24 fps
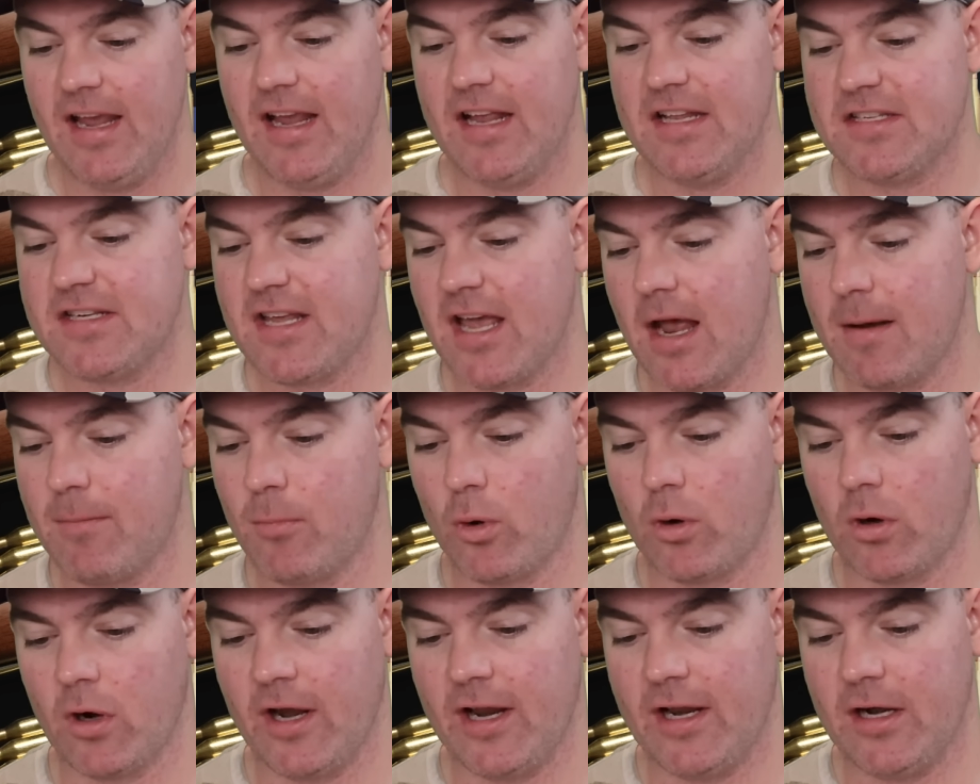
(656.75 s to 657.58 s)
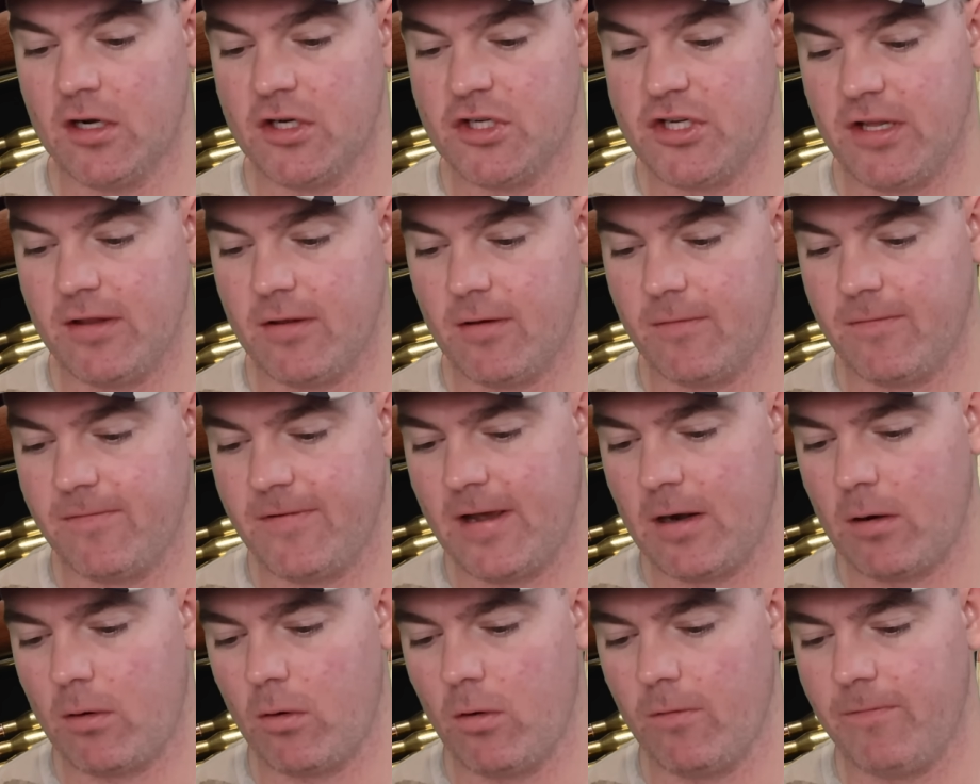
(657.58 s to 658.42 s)
It's got more energy than
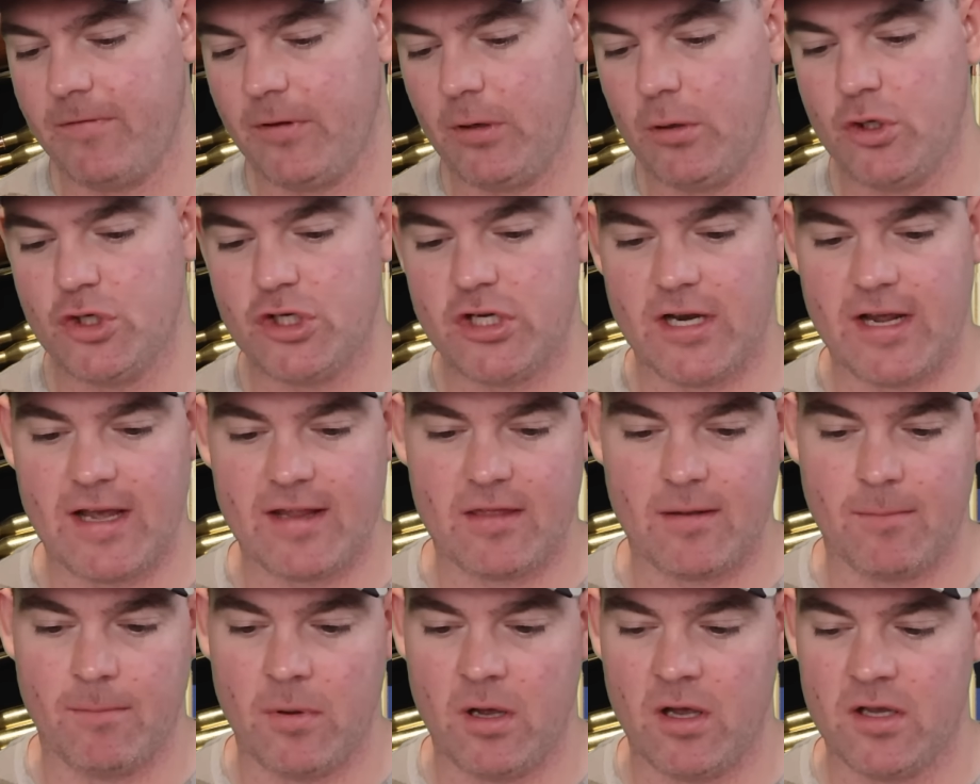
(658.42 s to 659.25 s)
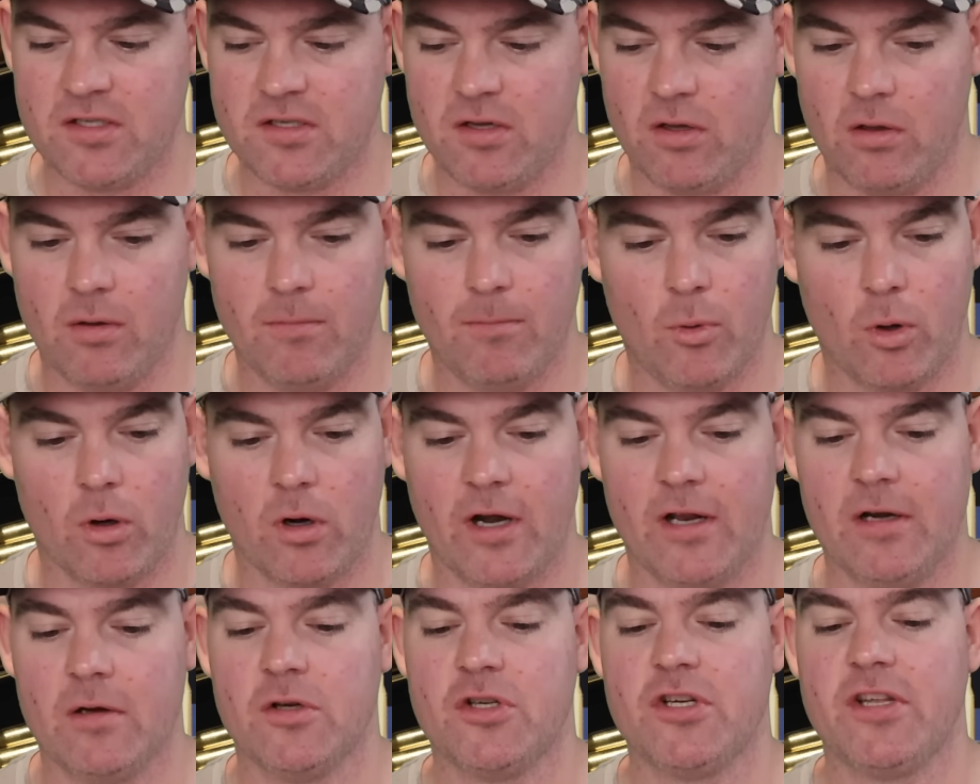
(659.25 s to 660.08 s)
Federal Fusion at the muzzle,
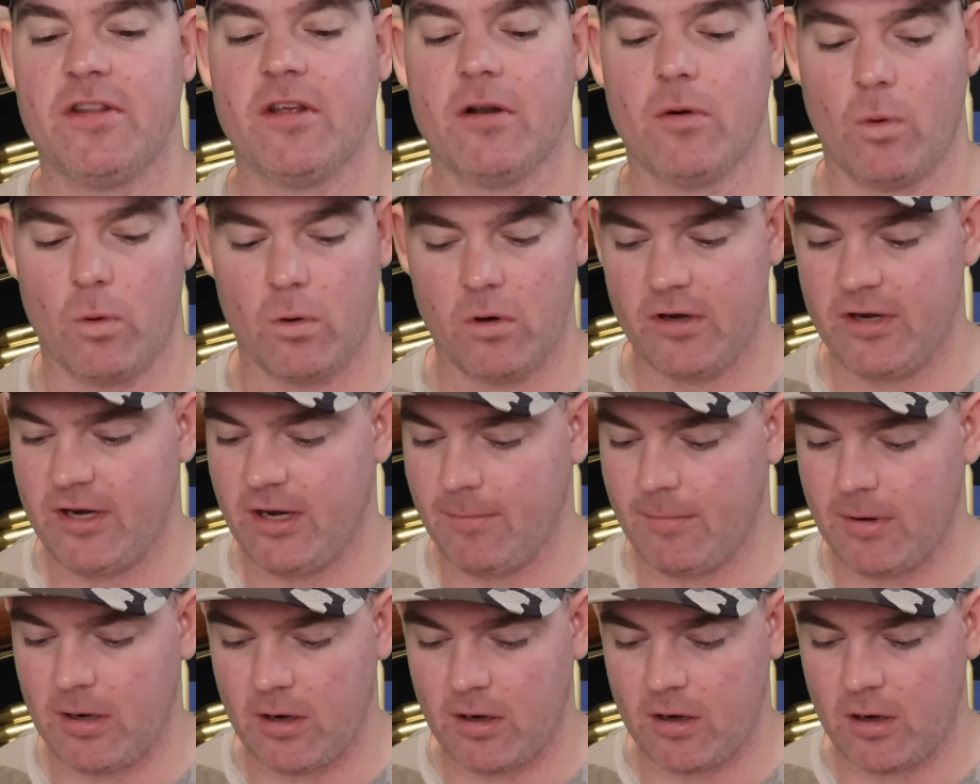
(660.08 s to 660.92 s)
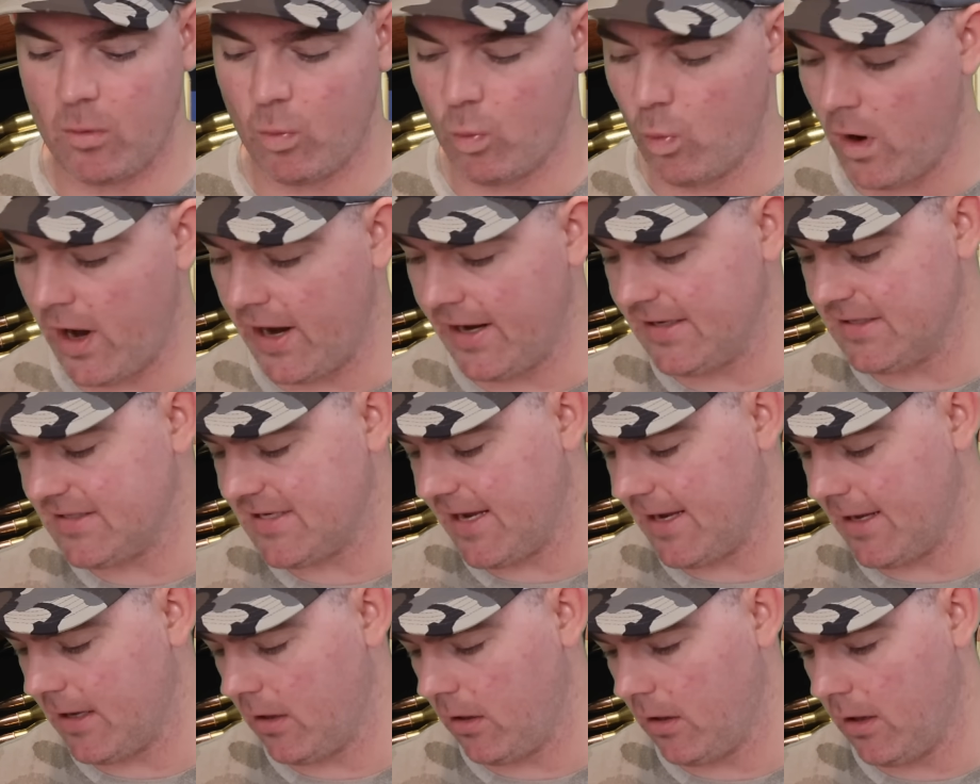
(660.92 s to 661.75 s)
more energy than Hornady American
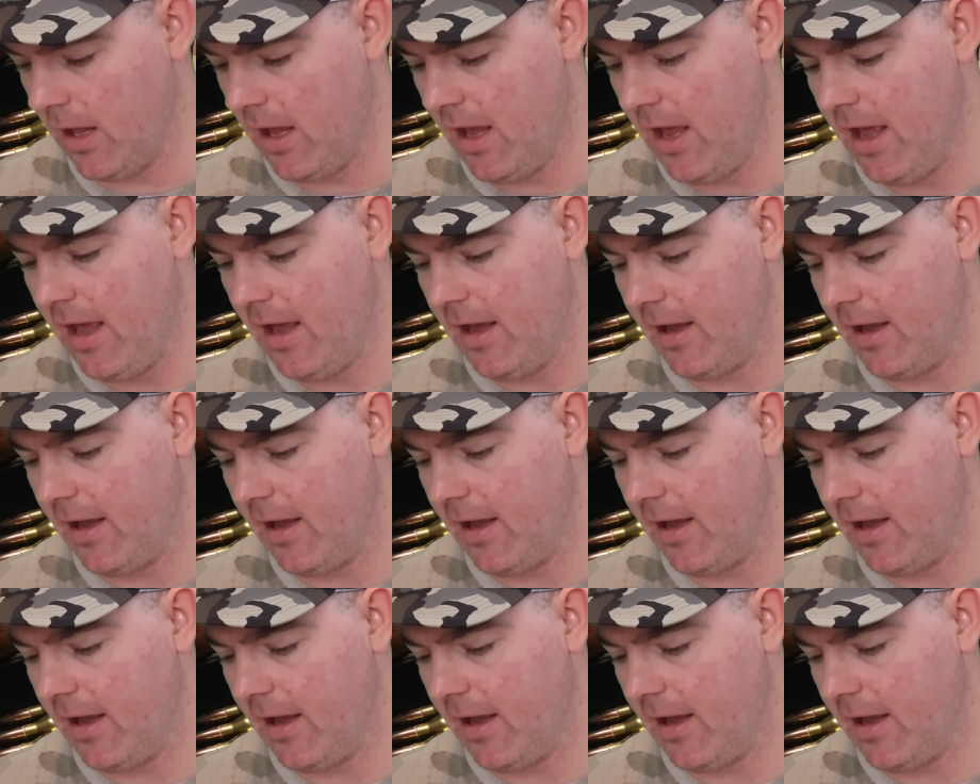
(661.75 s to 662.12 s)
Whitetail,